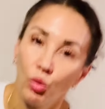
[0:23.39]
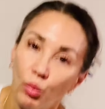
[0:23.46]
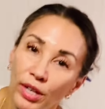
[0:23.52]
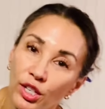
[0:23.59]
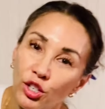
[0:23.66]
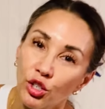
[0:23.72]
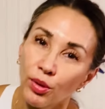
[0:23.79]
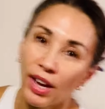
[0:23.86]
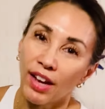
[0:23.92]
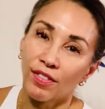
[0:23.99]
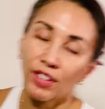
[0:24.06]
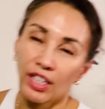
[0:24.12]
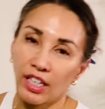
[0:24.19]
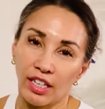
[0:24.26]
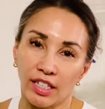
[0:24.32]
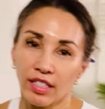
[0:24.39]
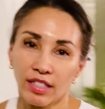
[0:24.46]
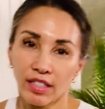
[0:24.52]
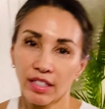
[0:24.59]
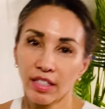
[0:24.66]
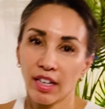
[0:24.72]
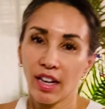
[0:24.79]
We do have
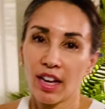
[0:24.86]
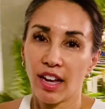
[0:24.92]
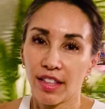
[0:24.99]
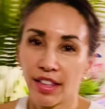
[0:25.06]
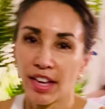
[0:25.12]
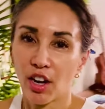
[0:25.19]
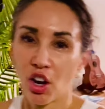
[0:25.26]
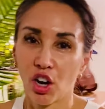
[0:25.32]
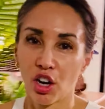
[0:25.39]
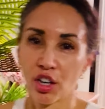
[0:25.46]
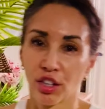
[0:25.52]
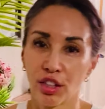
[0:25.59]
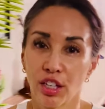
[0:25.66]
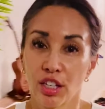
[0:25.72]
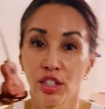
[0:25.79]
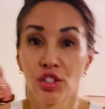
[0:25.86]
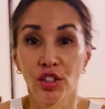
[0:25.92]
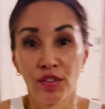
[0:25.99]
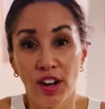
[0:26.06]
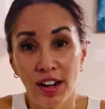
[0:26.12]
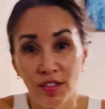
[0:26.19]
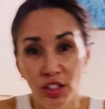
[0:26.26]
kits, and they are the
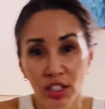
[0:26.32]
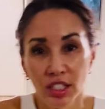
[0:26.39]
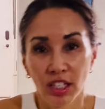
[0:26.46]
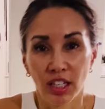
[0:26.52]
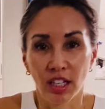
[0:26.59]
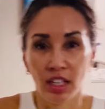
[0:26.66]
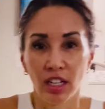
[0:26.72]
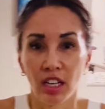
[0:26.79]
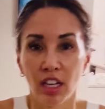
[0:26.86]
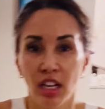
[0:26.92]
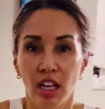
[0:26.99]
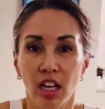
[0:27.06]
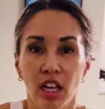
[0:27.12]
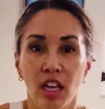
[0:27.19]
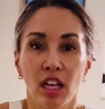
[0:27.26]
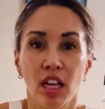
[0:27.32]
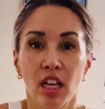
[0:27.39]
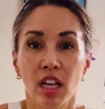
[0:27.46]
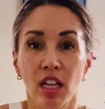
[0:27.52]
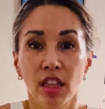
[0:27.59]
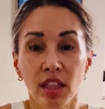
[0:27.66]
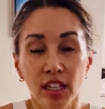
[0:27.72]
survivor's kit,
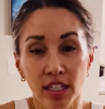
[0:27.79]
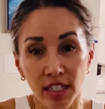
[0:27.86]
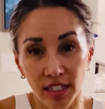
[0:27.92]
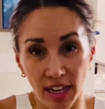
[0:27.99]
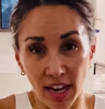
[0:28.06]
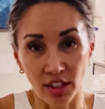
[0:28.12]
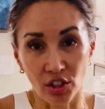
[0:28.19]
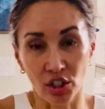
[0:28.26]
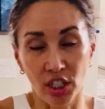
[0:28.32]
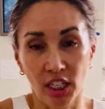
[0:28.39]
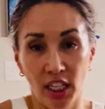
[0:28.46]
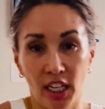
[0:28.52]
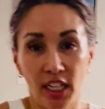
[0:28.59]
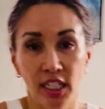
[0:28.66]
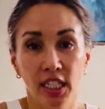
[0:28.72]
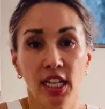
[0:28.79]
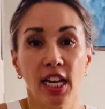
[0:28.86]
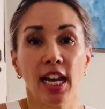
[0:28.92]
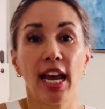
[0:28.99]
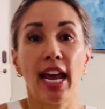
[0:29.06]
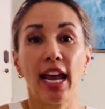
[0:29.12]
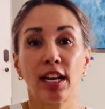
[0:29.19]
the disaster kit,
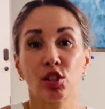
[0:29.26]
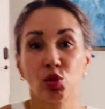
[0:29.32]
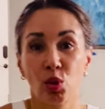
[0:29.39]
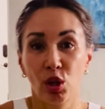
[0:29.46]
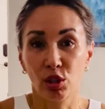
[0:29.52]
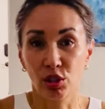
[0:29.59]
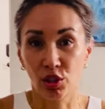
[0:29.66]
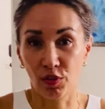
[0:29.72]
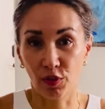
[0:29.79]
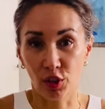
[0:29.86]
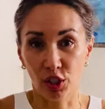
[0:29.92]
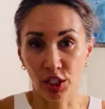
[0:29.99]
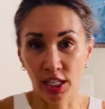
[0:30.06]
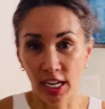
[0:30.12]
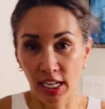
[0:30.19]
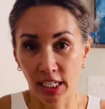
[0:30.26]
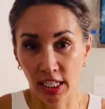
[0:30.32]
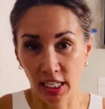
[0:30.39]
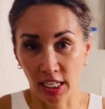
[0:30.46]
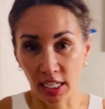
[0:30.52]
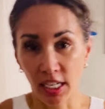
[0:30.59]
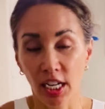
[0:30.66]
as well as the first aid
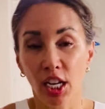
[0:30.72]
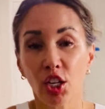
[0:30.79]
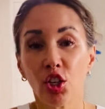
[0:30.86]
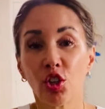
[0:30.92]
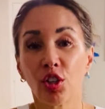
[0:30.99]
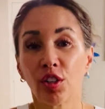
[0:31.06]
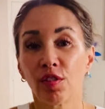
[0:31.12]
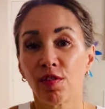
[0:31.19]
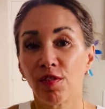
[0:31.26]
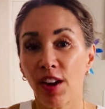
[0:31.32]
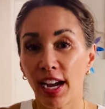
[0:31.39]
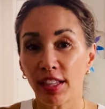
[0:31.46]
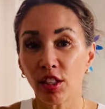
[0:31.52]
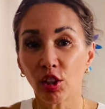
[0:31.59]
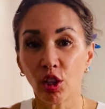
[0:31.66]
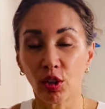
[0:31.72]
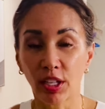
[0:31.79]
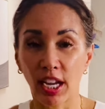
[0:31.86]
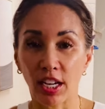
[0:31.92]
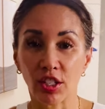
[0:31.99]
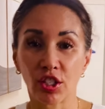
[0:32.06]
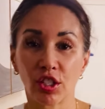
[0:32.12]
kit. You can find the
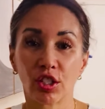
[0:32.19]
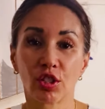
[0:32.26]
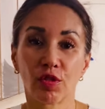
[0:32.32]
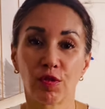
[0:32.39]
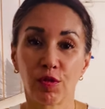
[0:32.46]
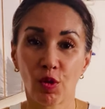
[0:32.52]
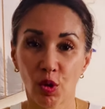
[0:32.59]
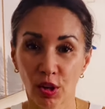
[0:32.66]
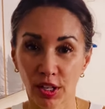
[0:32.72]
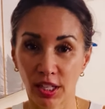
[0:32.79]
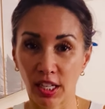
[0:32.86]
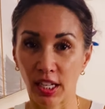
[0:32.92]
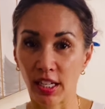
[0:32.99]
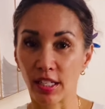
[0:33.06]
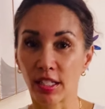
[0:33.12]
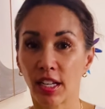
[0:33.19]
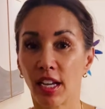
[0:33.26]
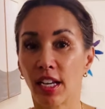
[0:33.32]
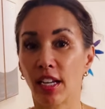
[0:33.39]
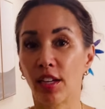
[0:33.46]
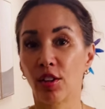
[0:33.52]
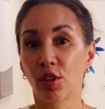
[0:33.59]
locations for these
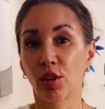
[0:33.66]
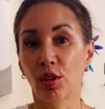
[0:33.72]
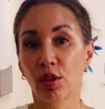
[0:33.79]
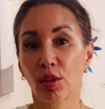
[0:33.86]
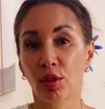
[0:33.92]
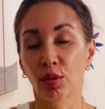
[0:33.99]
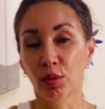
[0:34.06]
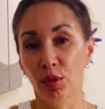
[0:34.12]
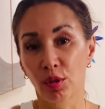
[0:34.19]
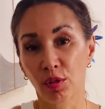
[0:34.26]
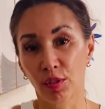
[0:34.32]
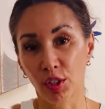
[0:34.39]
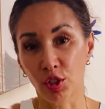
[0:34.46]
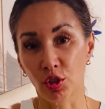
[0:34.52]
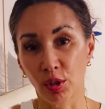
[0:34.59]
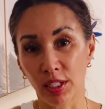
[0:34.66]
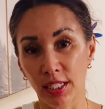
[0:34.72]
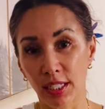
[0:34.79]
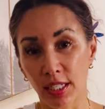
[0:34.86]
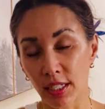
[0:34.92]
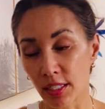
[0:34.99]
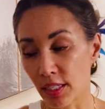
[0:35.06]
either through the virtual
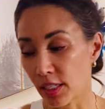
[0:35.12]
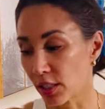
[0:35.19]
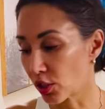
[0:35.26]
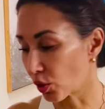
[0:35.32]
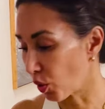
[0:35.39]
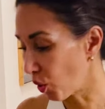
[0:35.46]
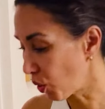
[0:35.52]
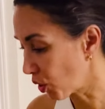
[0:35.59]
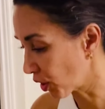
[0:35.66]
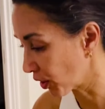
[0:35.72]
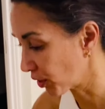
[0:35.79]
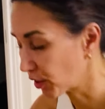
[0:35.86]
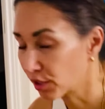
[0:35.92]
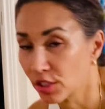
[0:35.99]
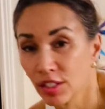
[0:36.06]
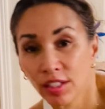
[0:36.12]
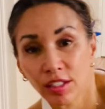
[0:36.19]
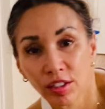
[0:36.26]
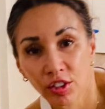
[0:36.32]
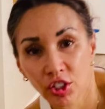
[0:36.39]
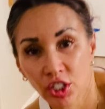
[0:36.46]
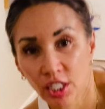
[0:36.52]
assistant or there's a
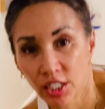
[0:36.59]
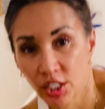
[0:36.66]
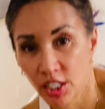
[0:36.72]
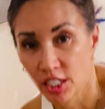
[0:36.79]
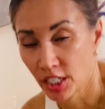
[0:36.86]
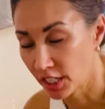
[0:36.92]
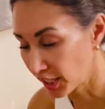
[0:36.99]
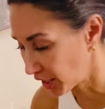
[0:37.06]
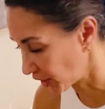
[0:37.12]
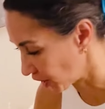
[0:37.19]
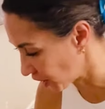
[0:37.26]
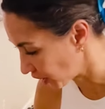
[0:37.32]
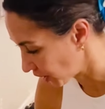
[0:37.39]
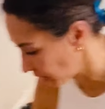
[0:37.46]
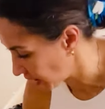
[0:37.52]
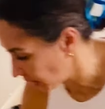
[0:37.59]
little cheat sheet here